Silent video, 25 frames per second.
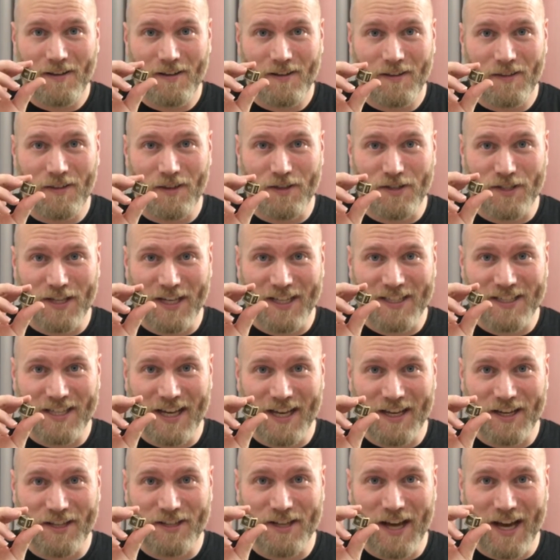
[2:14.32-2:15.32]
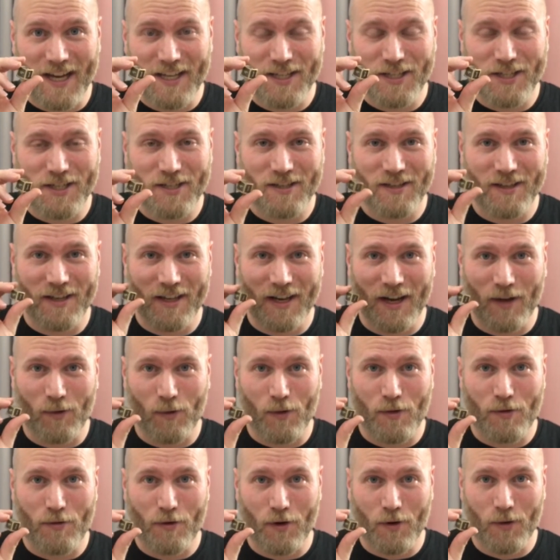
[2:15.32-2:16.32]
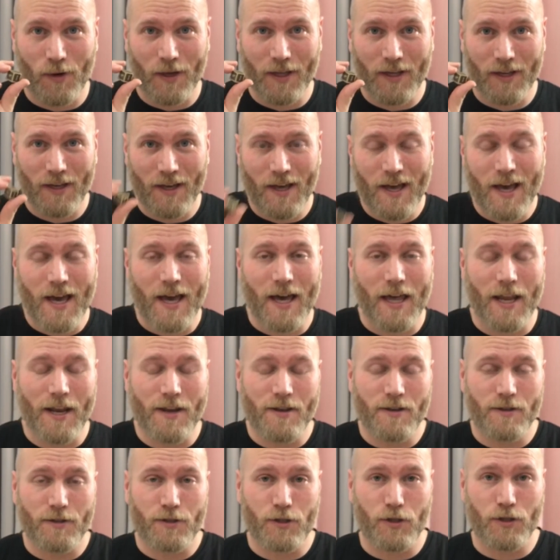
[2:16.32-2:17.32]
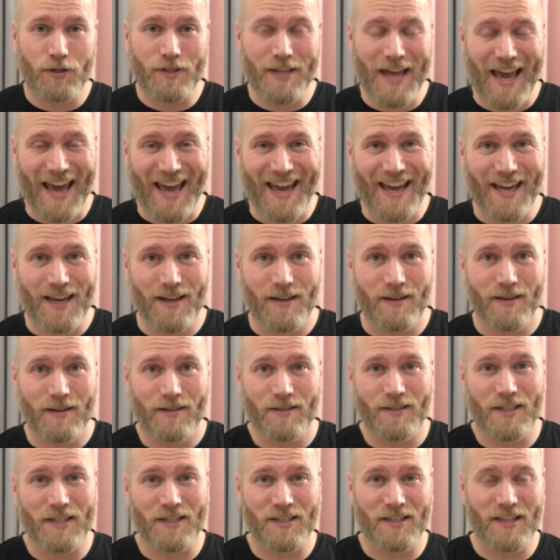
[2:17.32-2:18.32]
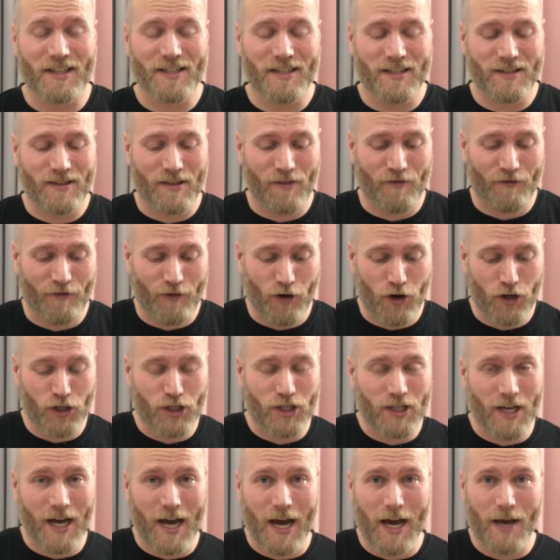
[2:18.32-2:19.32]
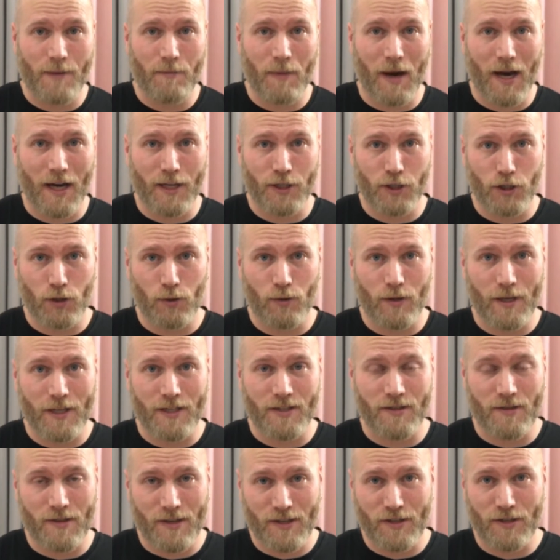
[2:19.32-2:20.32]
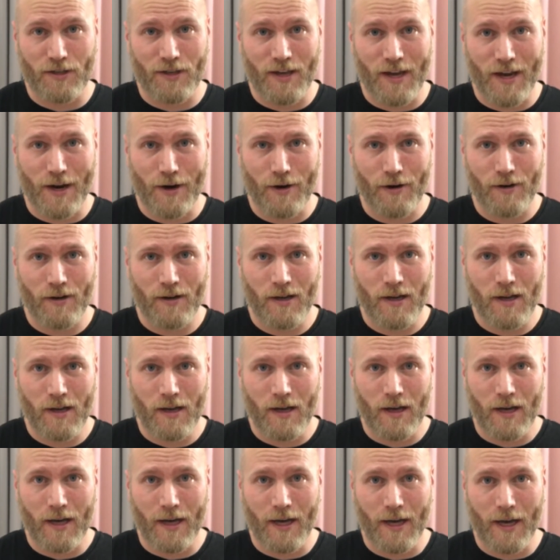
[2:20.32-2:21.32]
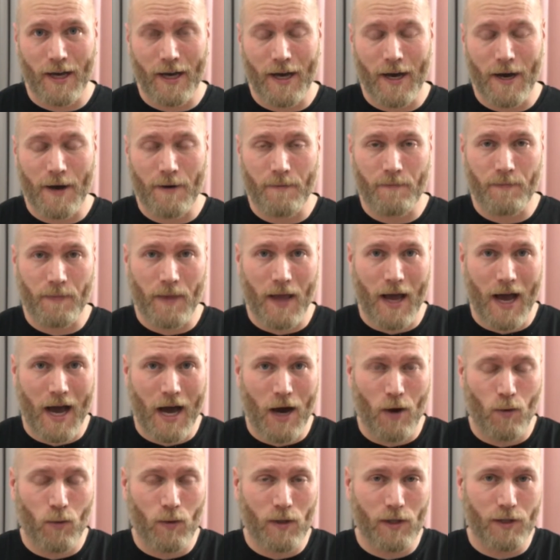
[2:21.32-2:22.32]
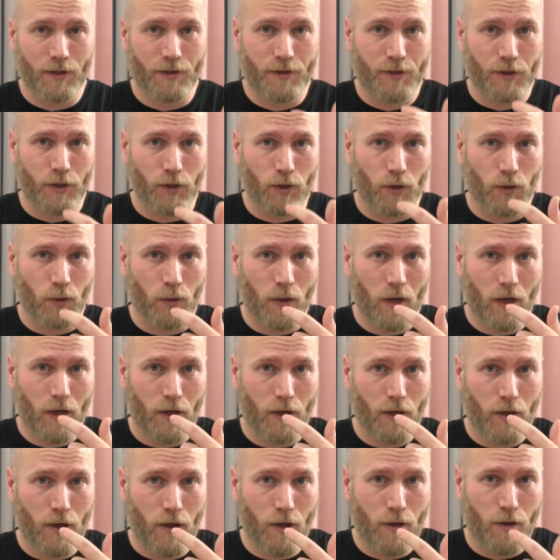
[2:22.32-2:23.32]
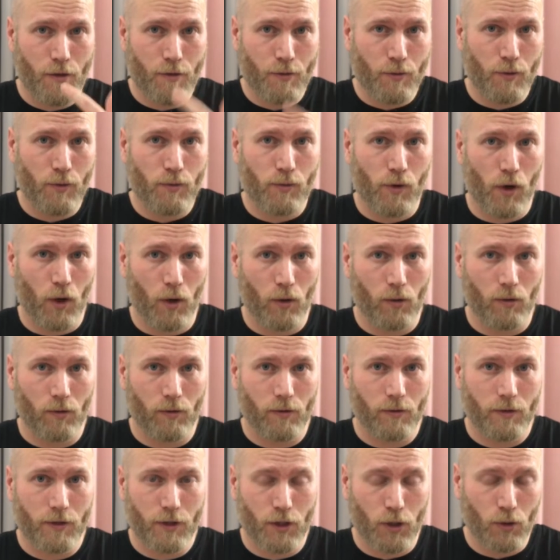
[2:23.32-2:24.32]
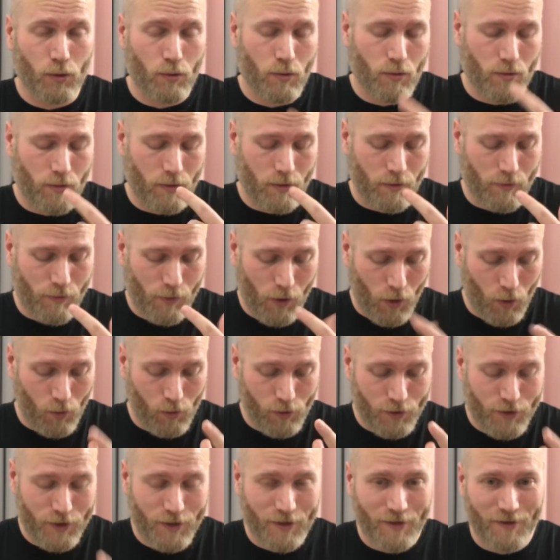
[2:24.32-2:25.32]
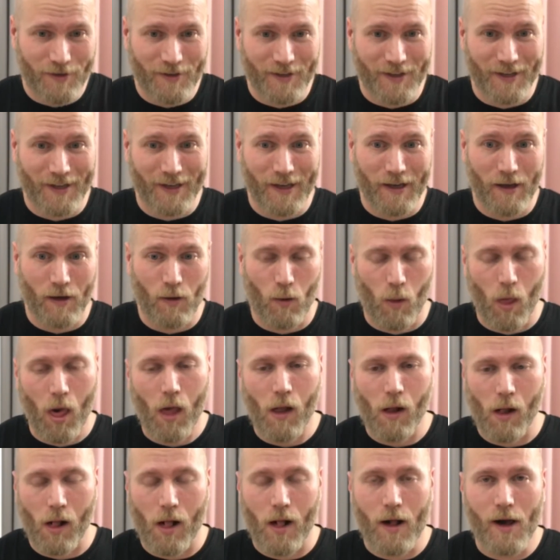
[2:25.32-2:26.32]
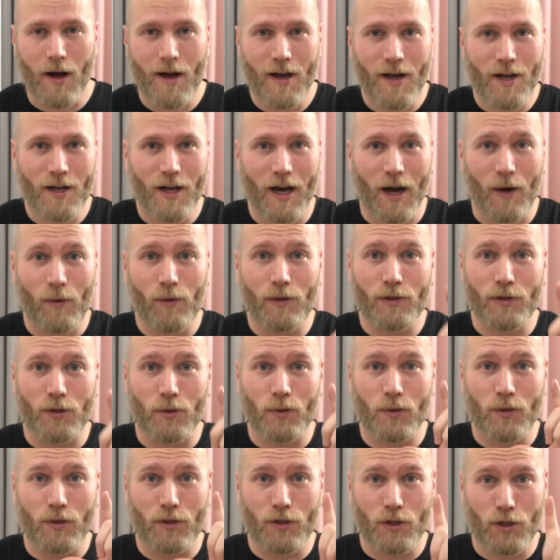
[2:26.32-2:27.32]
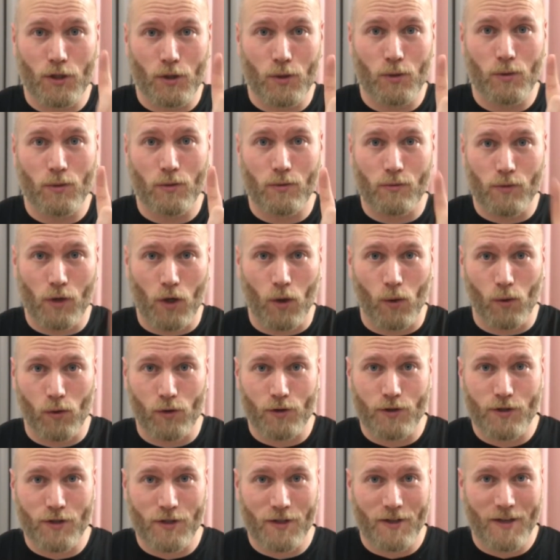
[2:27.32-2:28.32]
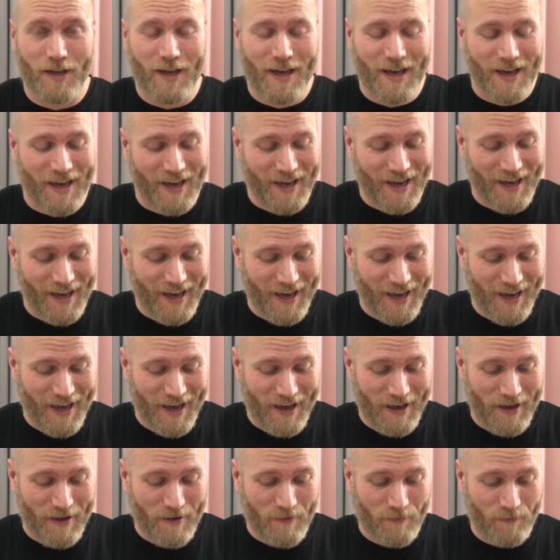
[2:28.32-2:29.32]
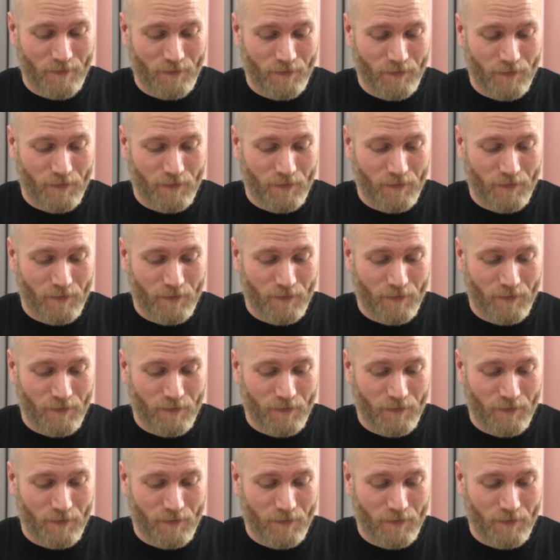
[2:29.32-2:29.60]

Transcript: the 6-sided dice and I will throw it. And today, since this is the first time I do this year, I will do two rolls. I will do 2 rolls. And